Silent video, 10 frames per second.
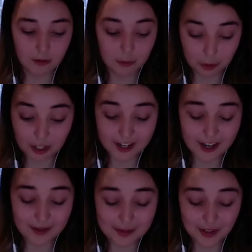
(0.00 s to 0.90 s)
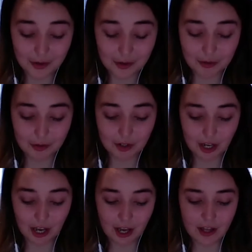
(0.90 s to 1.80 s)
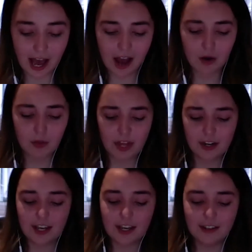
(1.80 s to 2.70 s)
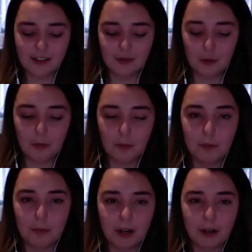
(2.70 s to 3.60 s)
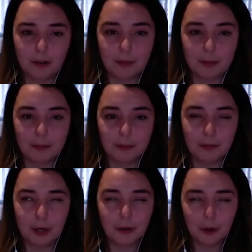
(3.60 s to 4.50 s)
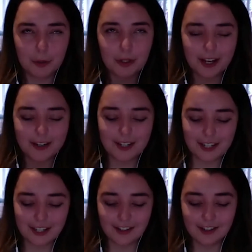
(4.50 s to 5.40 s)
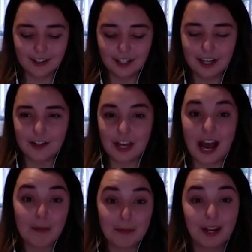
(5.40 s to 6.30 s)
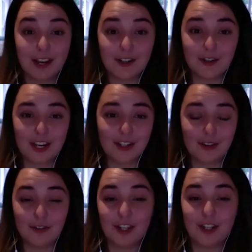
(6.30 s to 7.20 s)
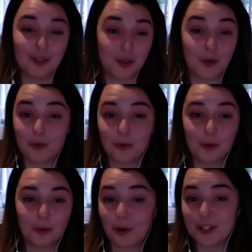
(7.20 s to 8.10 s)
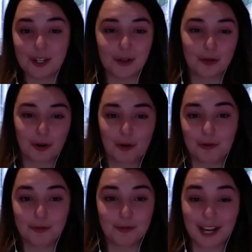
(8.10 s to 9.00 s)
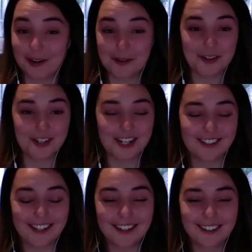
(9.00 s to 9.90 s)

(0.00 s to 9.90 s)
Brilliant. And so how then is microbial ID linked to the application of data for these new quality control technologies then?